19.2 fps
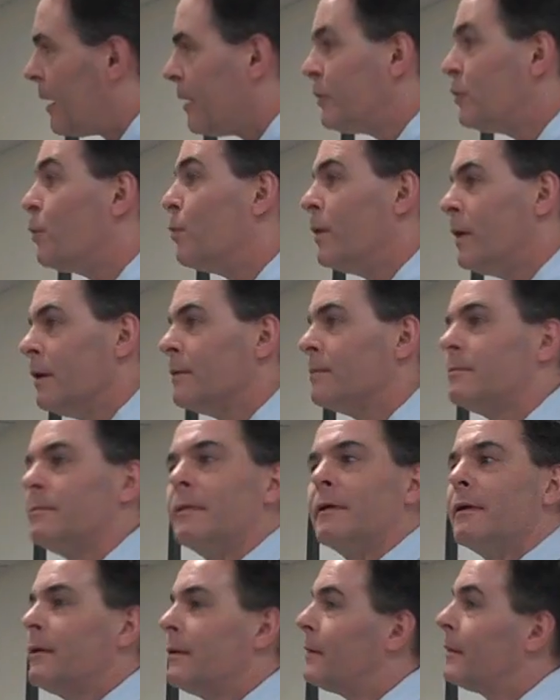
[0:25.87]
You will,
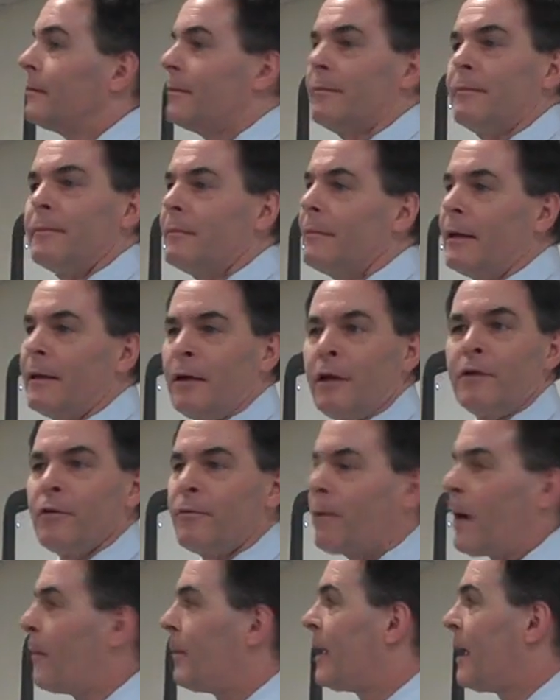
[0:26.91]
and you
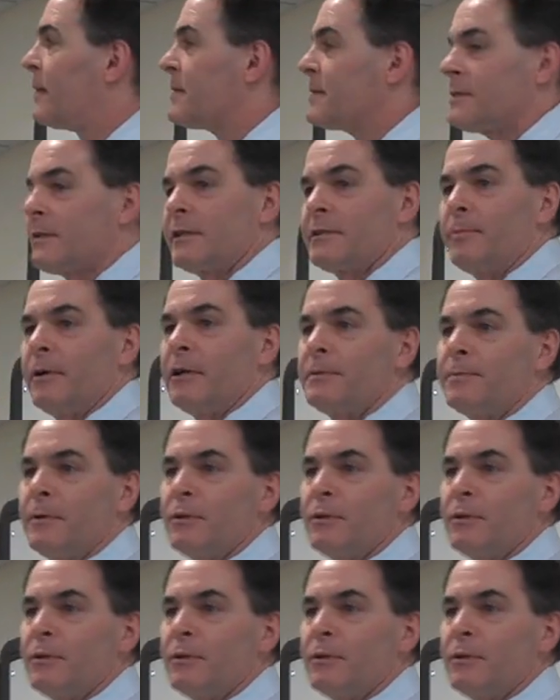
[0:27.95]
probably have this experience,